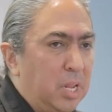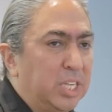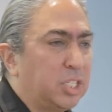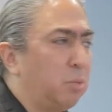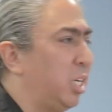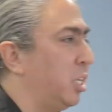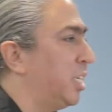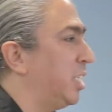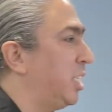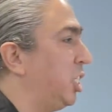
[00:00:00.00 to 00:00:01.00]
And so when you look
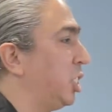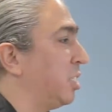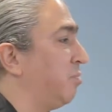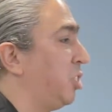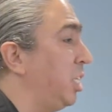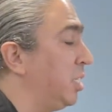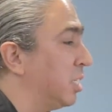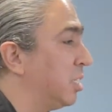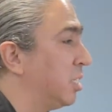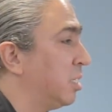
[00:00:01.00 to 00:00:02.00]
at the teachings of
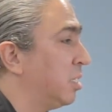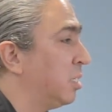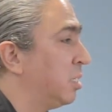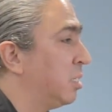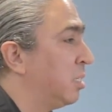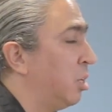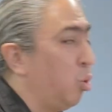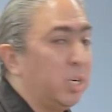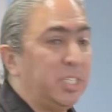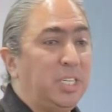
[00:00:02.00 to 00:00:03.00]
Jesus,
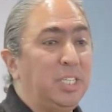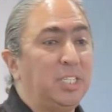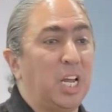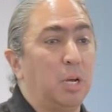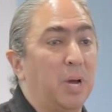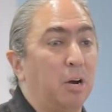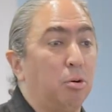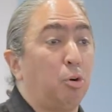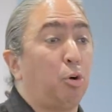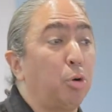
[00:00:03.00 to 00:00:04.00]
what does he say about
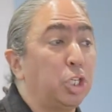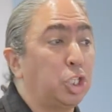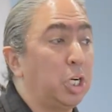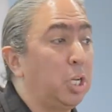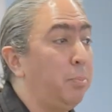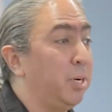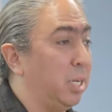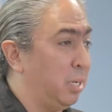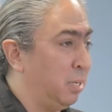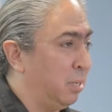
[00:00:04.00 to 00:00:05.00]
Christian liberty?